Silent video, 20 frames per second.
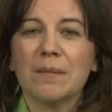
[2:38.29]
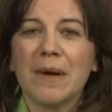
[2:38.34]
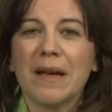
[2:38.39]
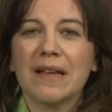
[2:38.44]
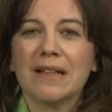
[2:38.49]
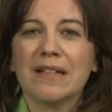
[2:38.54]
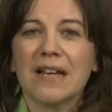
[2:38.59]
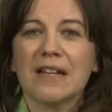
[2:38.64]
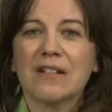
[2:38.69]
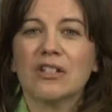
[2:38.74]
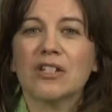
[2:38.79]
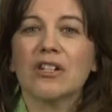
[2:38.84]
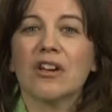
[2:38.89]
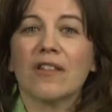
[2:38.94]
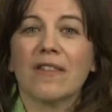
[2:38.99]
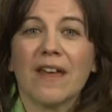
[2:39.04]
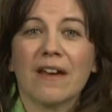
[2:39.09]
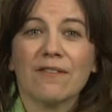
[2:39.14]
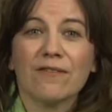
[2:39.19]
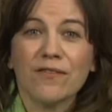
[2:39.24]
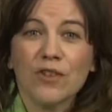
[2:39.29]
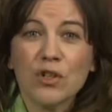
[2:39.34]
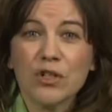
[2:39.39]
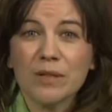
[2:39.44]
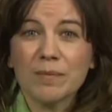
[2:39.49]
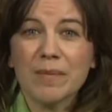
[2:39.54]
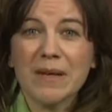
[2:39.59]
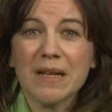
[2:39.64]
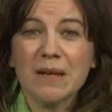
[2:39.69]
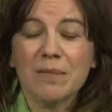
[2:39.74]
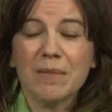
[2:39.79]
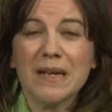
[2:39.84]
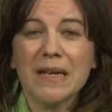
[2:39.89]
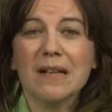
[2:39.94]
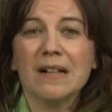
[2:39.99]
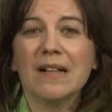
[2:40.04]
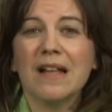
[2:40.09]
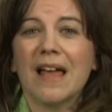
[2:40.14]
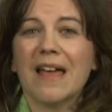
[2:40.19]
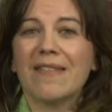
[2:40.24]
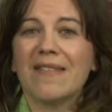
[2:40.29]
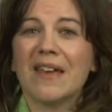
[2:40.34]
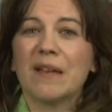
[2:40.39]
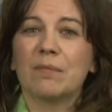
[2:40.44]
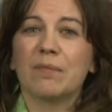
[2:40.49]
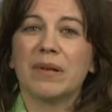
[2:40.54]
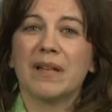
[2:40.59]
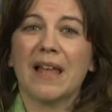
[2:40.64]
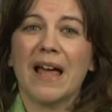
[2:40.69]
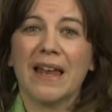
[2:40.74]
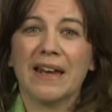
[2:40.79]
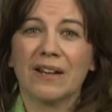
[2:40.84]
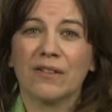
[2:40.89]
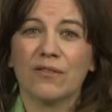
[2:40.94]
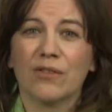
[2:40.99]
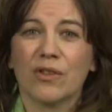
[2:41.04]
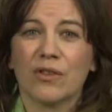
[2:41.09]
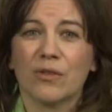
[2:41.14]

my attention on that first big meal and then planning for